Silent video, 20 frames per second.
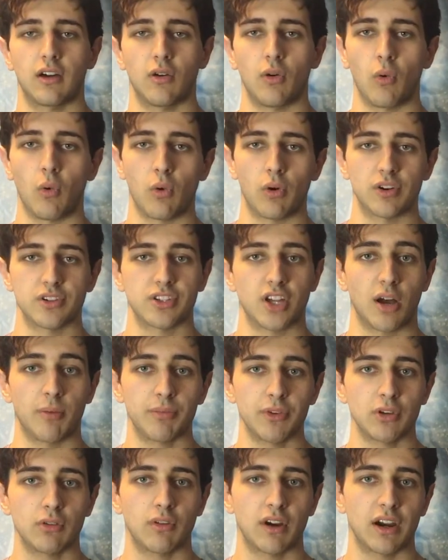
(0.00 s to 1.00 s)
or
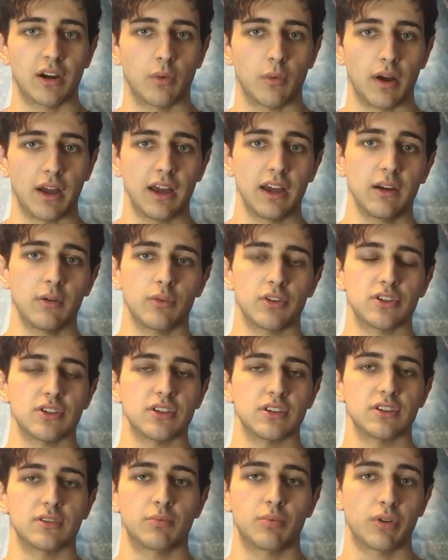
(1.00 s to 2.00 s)
stop you right away, which
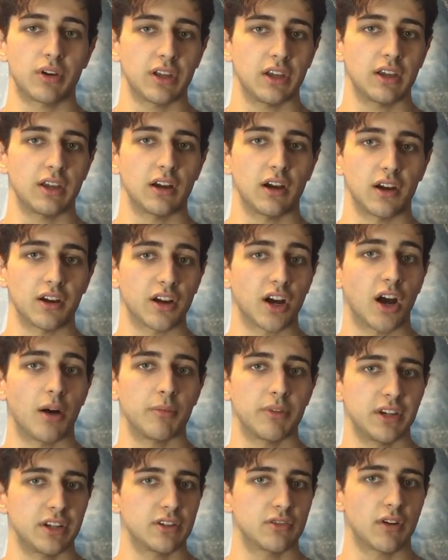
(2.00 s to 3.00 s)
is pretty
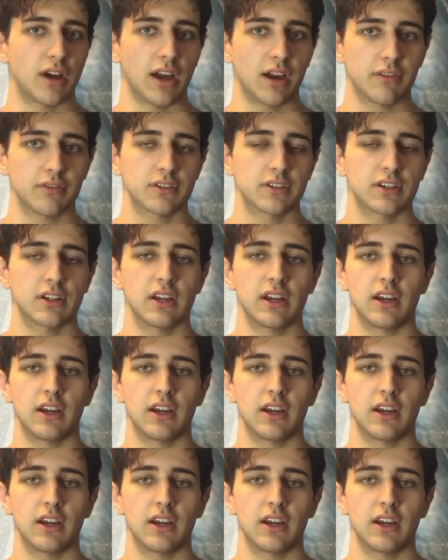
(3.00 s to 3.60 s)
uncommon in draft,